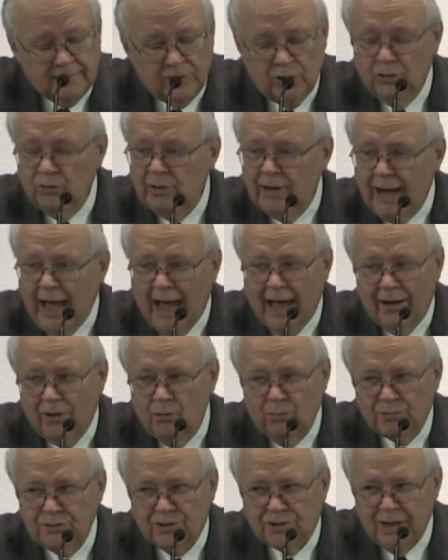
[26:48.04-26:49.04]
You and I
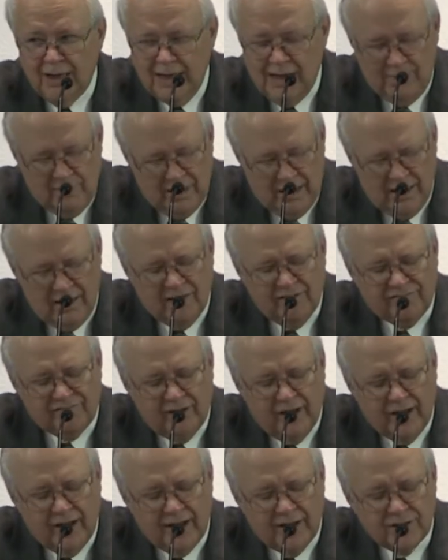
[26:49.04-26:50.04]
don't see him in the
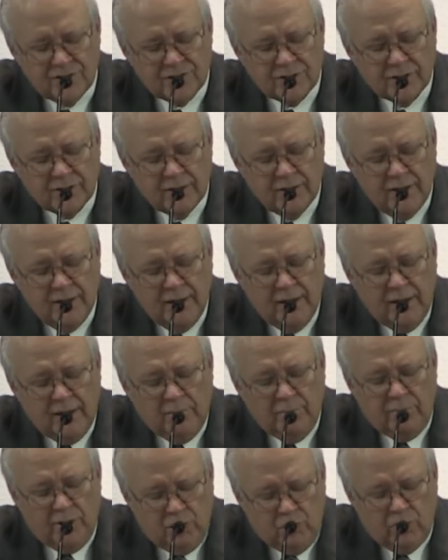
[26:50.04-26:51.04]
flesh.
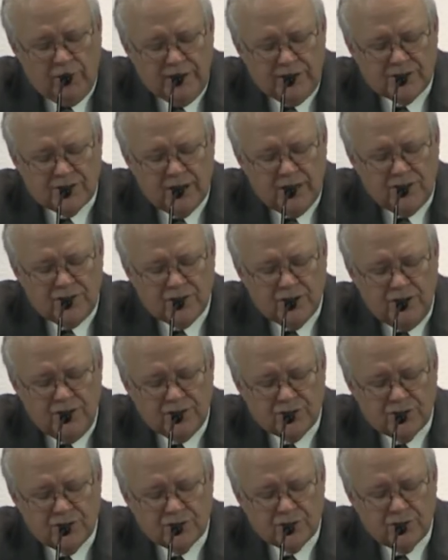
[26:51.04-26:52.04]
But we see
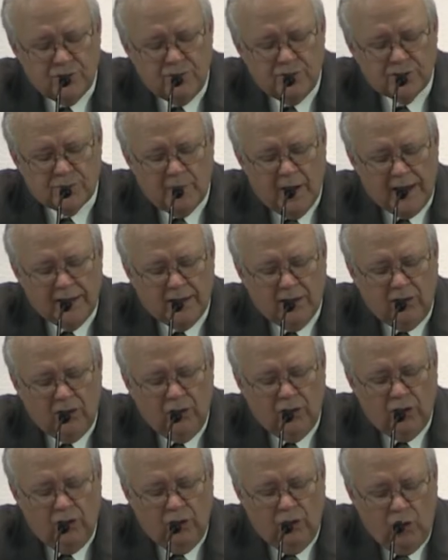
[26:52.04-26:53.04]
Jesus who was made a
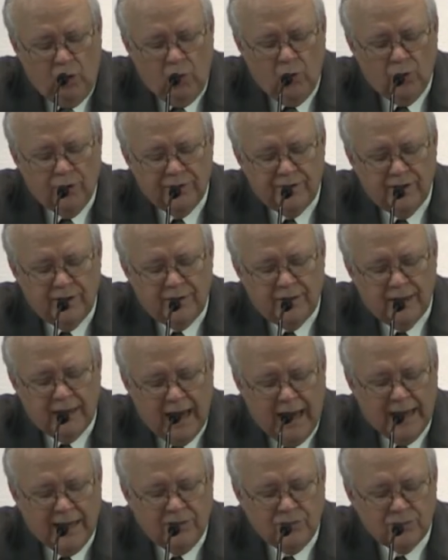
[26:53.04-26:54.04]
little lower than
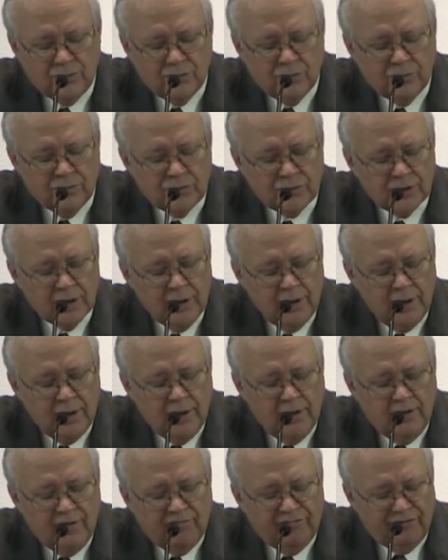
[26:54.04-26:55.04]
the angels
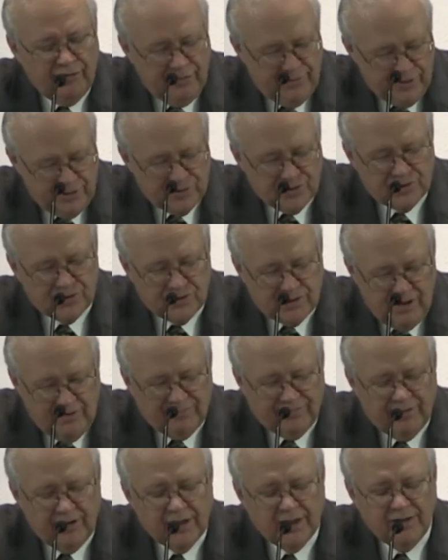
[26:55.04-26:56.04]
for the
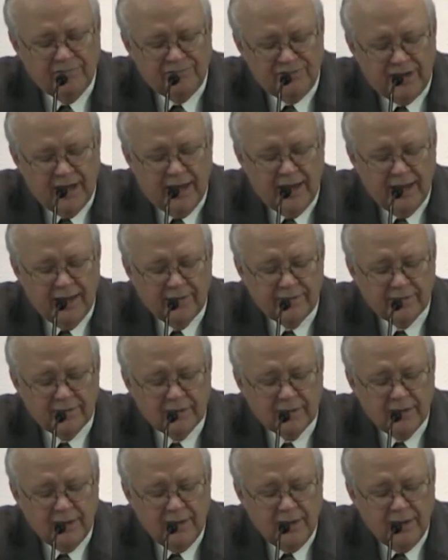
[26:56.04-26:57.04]
suffering of death,
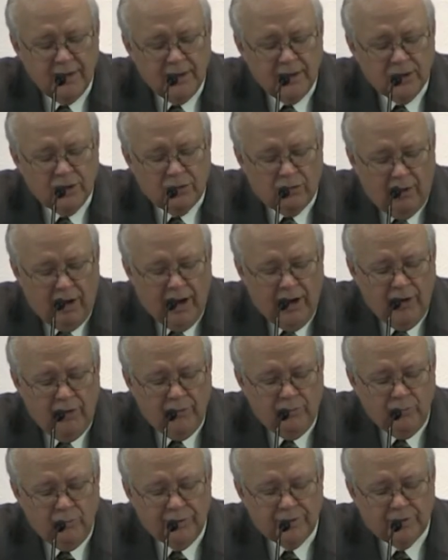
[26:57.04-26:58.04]

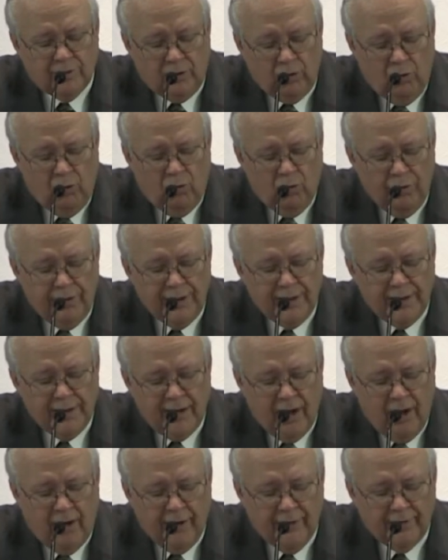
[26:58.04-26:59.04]
crowned with glory
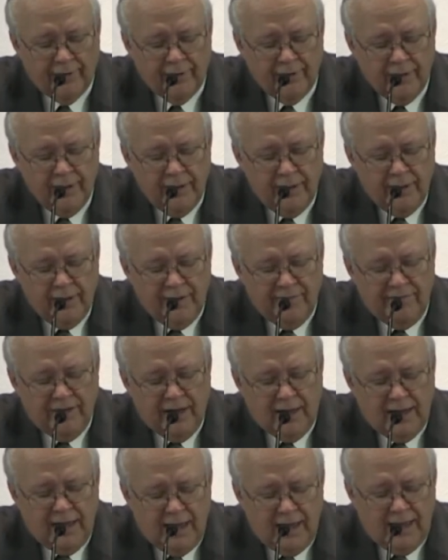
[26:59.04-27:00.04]
and honor,
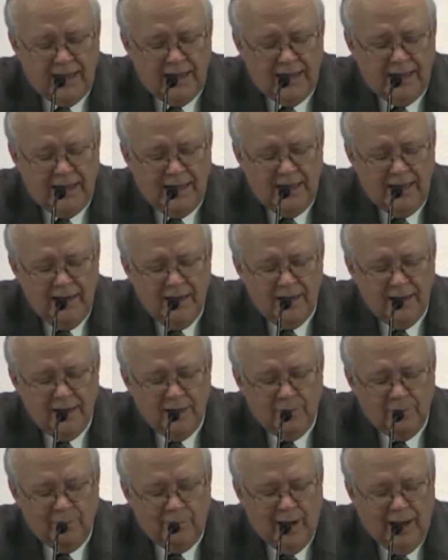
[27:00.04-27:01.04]
that he,
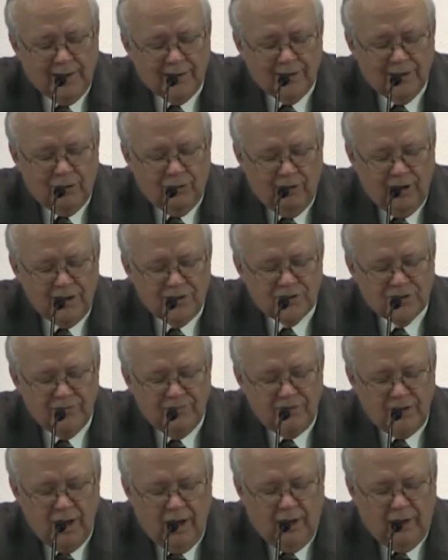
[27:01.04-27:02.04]
by the grace
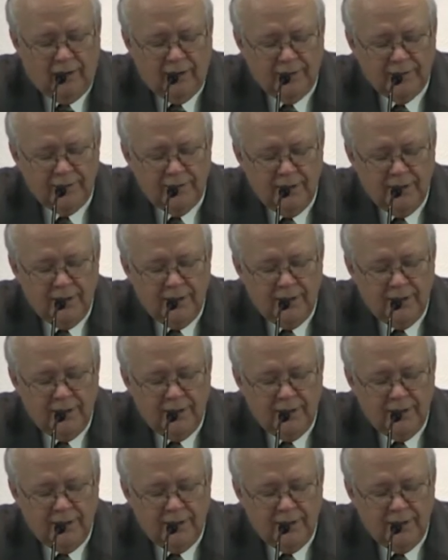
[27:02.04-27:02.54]
of God,